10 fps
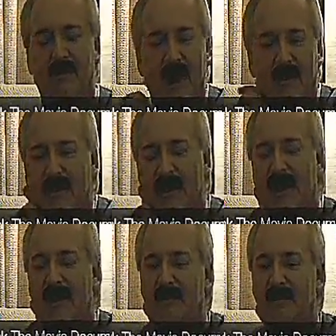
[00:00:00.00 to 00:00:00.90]
having
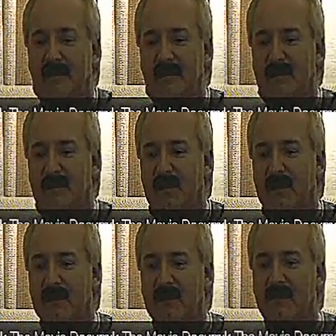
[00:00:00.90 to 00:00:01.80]
had these
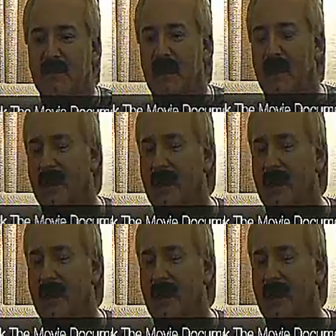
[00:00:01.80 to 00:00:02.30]
experiences.